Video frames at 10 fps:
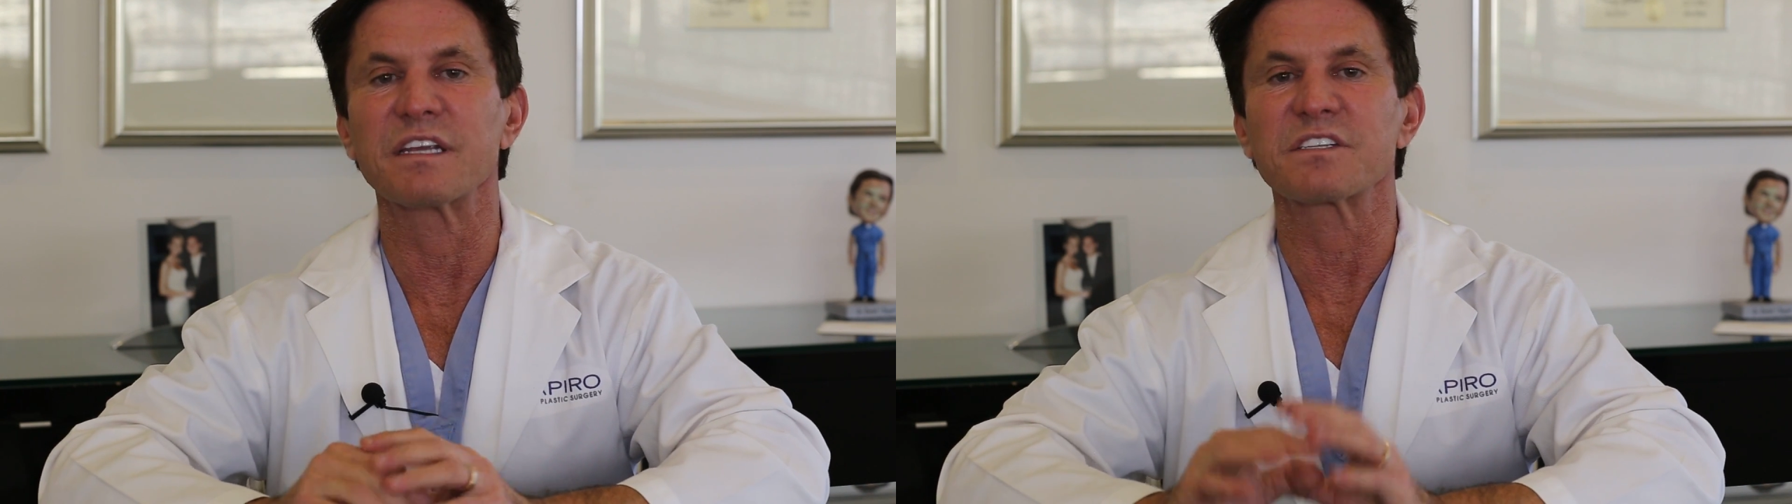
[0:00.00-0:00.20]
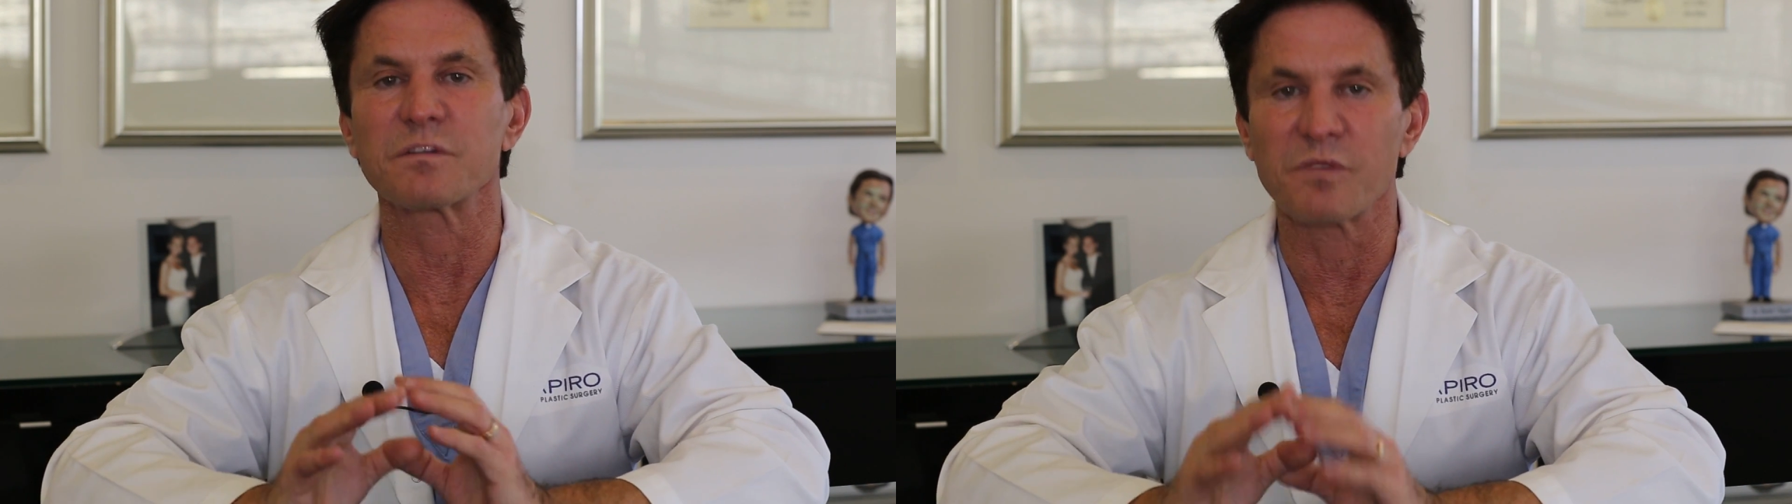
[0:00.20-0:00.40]

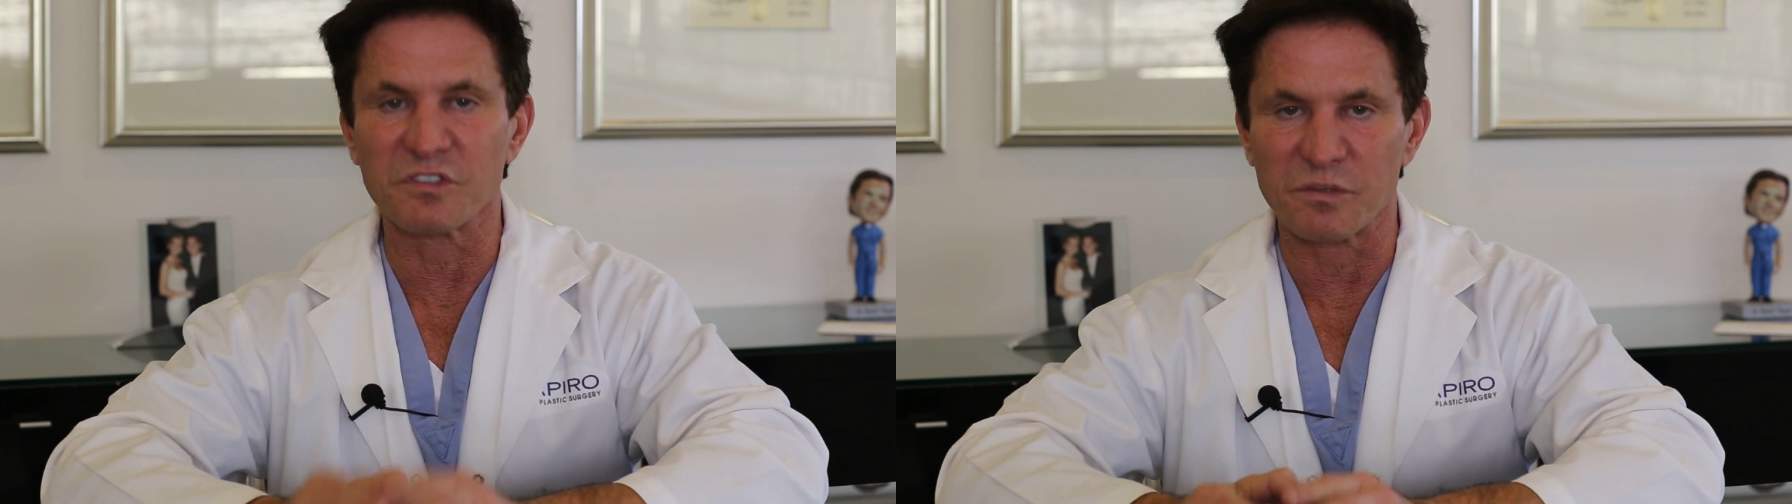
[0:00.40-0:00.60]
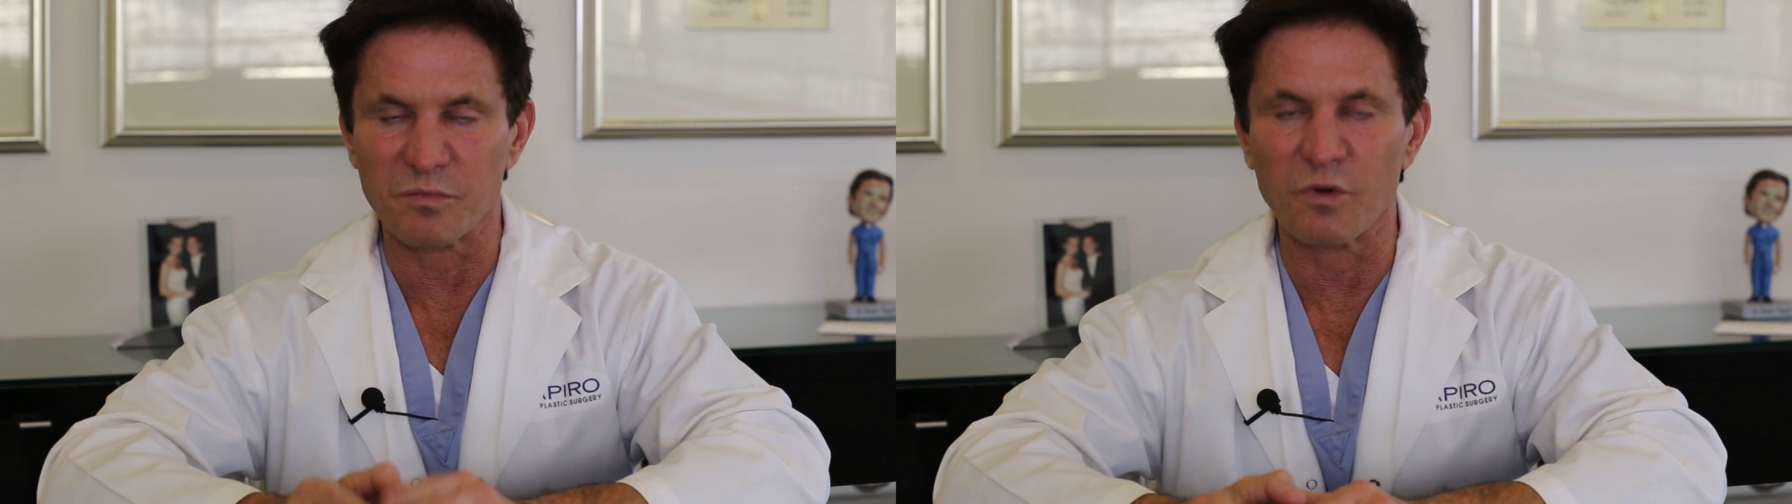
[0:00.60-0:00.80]
is the
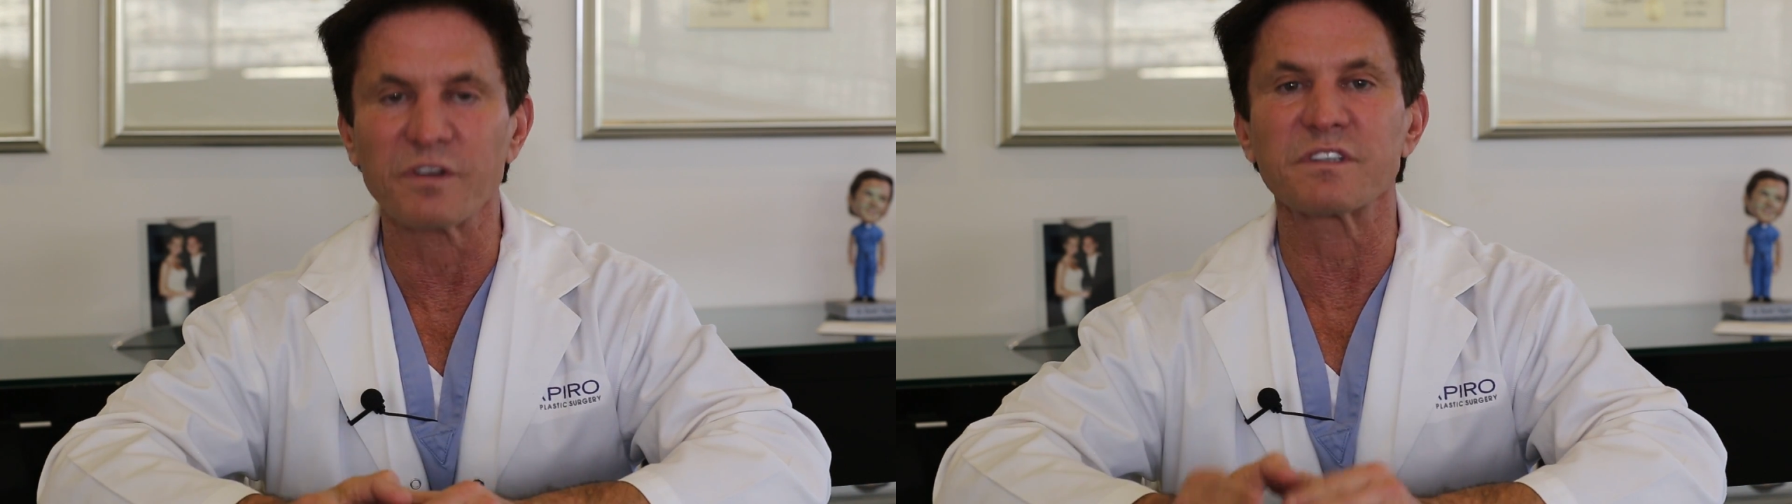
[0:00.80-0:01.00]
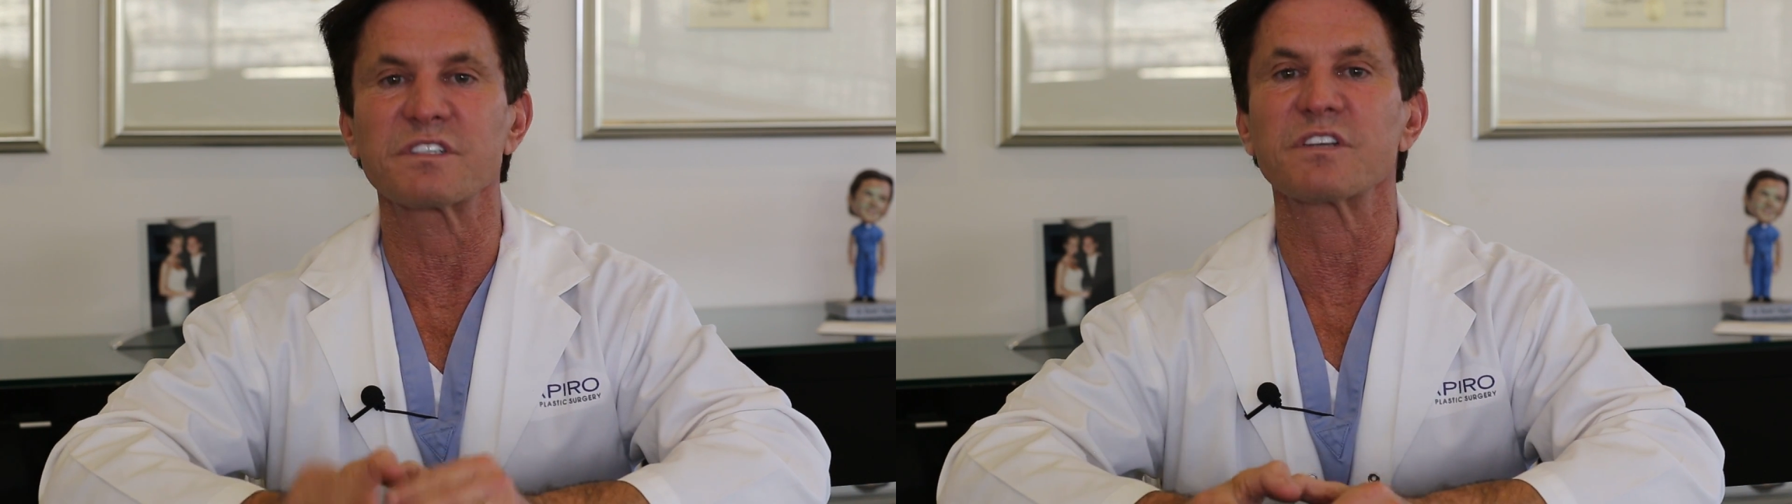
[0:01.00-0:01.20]
most
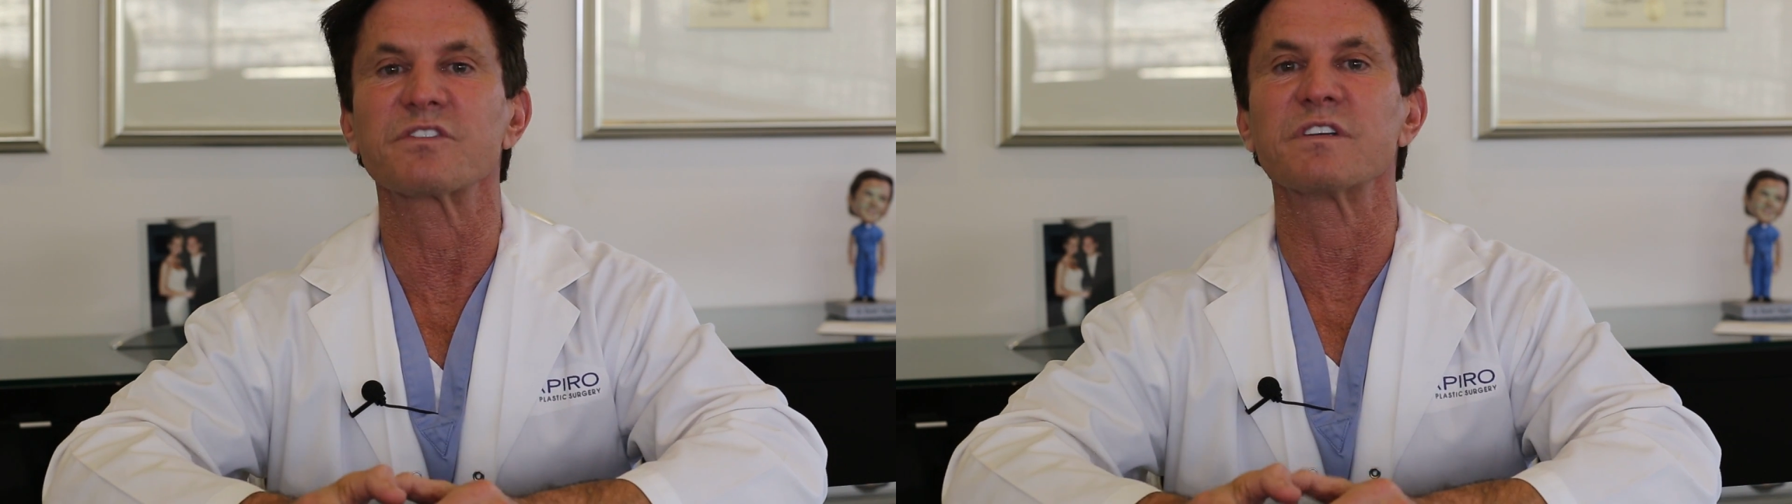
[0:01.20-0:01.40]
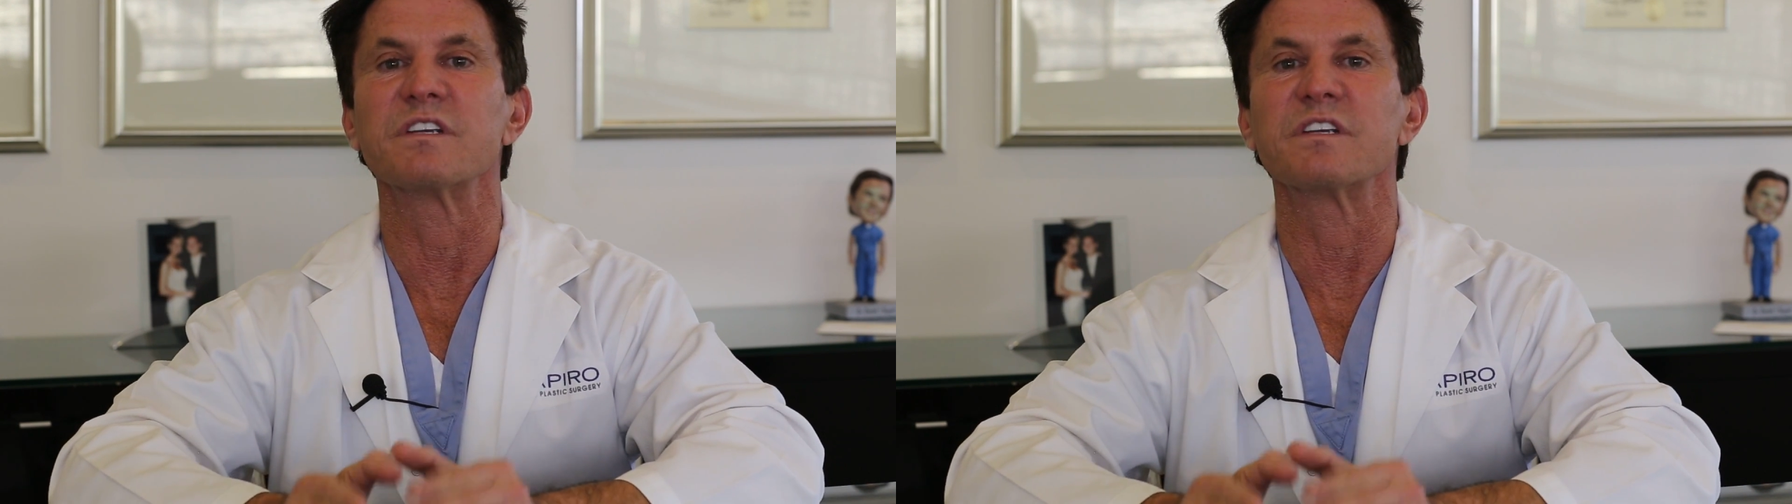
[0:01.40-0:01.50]
important decision